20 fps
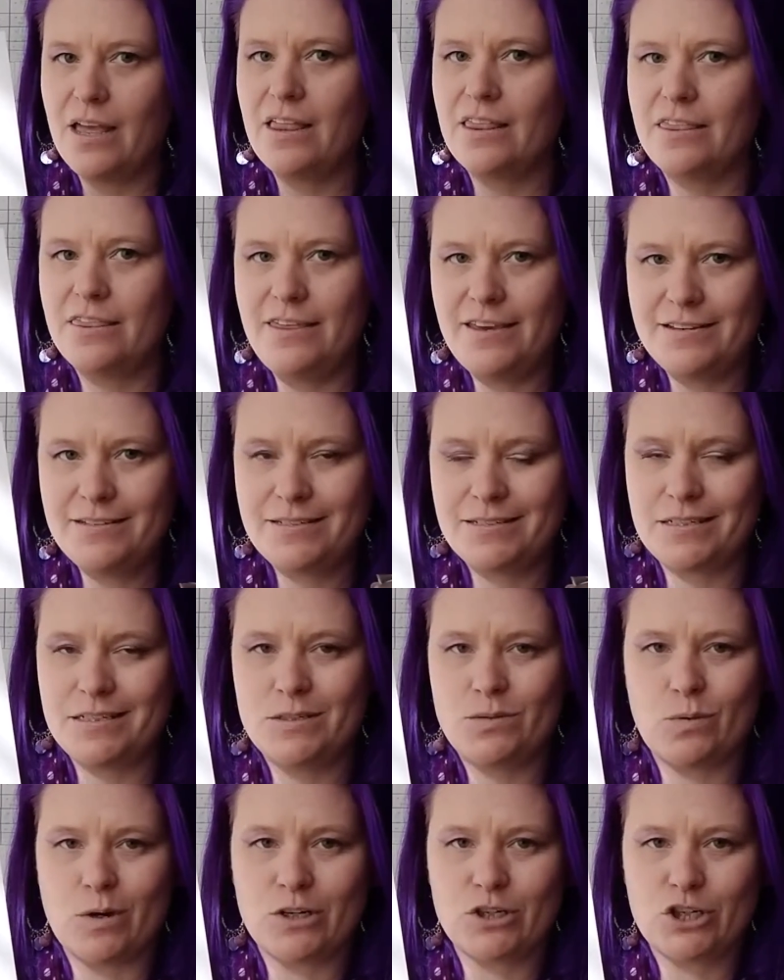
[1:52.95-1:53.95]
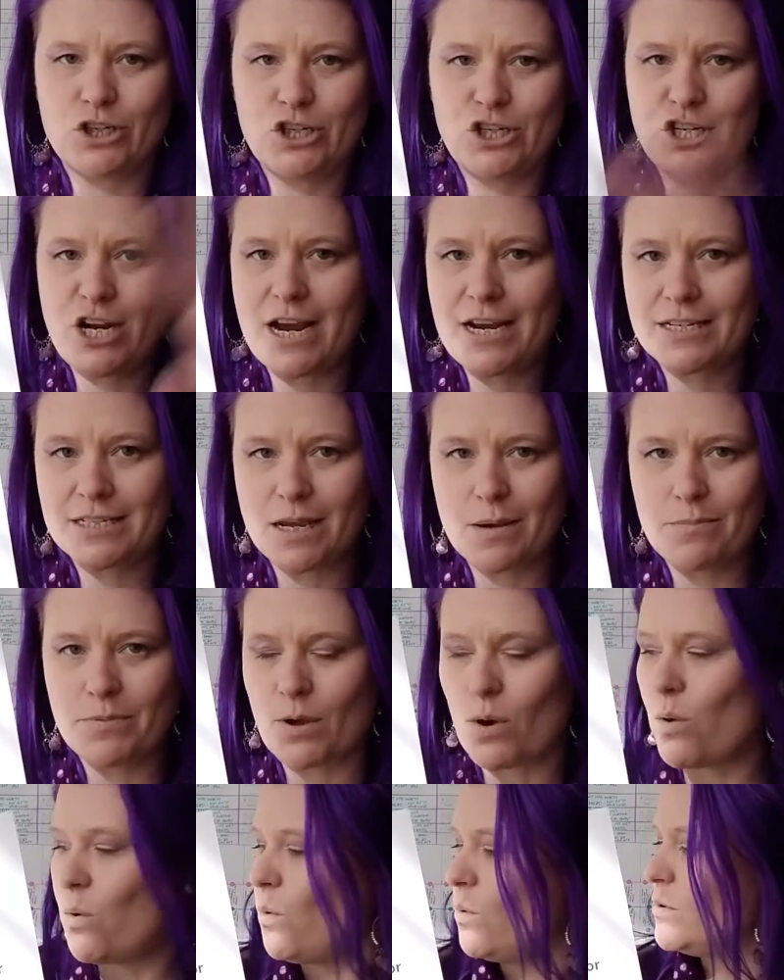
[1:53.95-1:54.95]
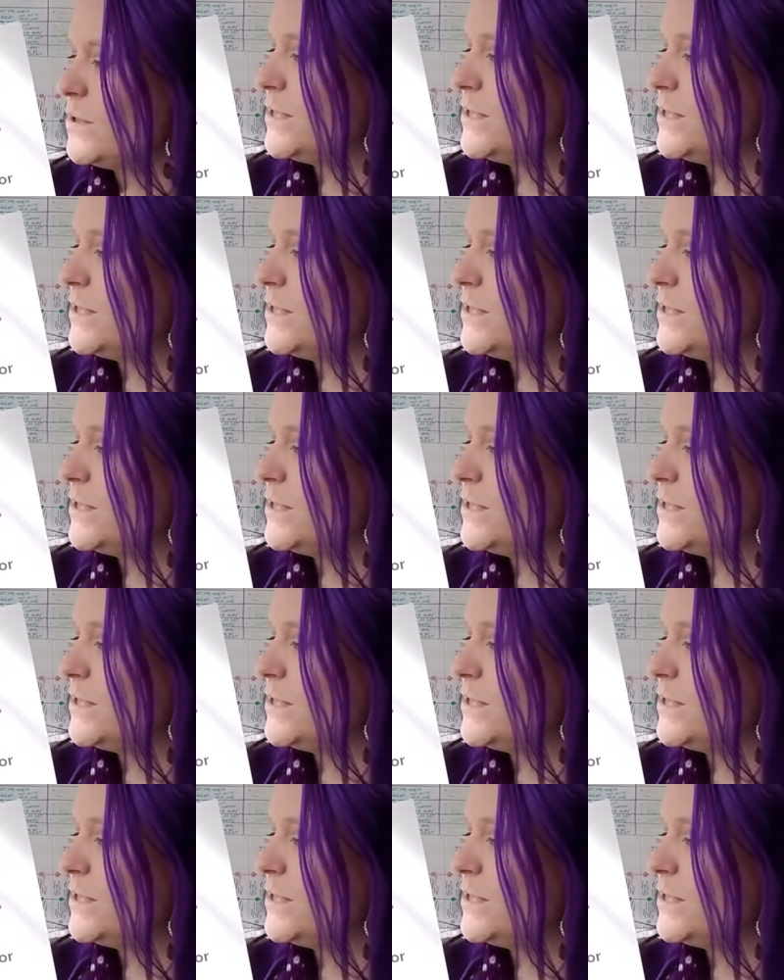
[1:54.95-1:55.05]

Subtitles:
This is what shakes up the whole